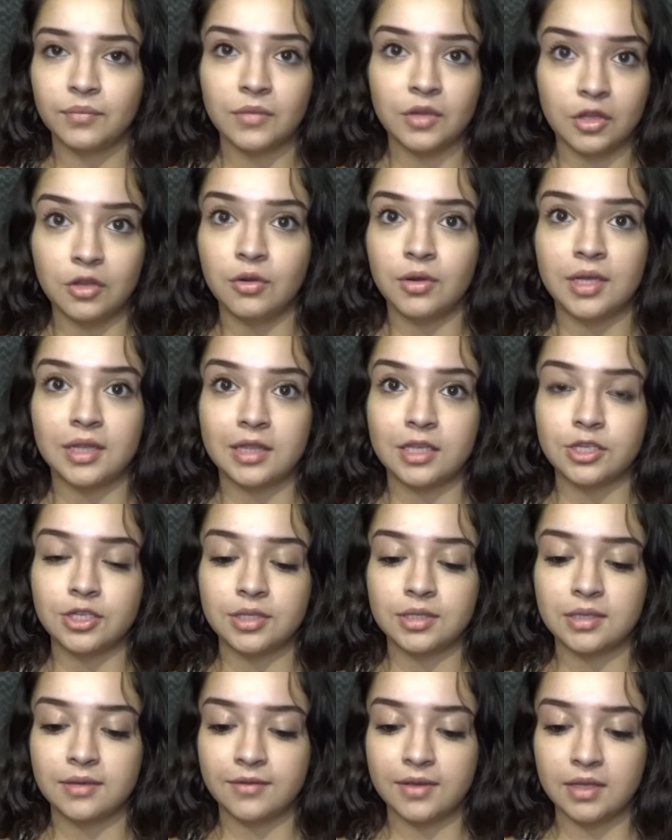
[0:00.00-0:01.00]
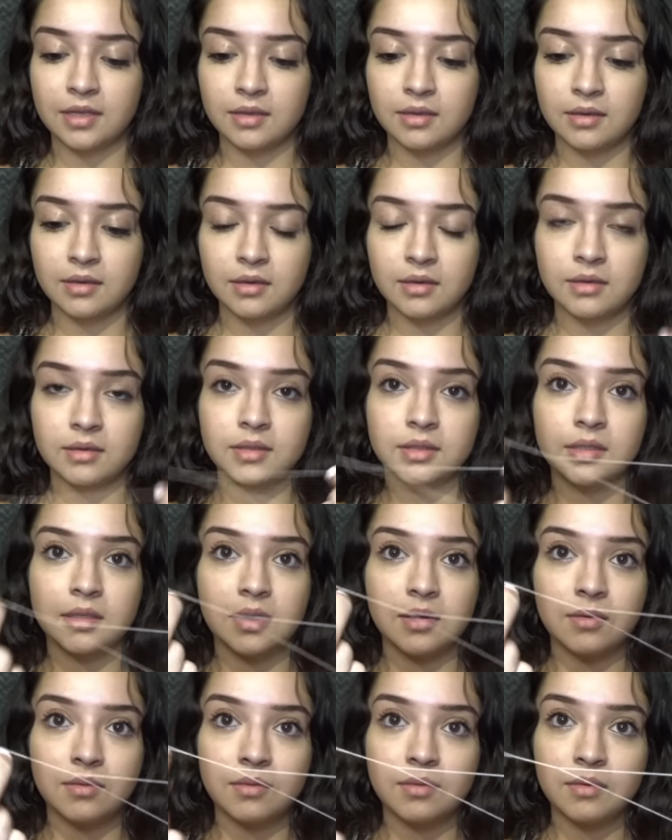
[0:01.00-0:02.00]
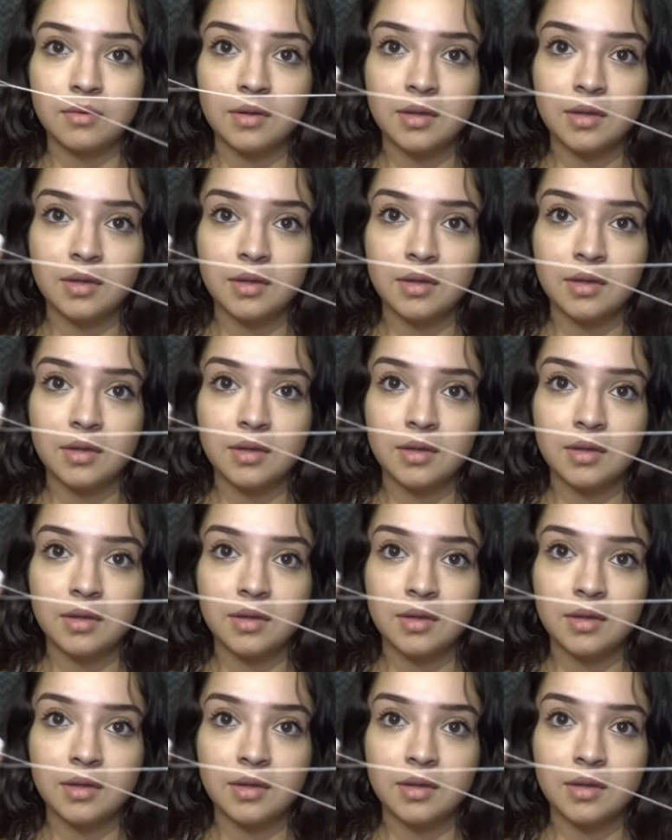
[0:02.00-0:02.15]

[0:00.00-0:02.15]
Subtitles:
you'll get the gist of it. So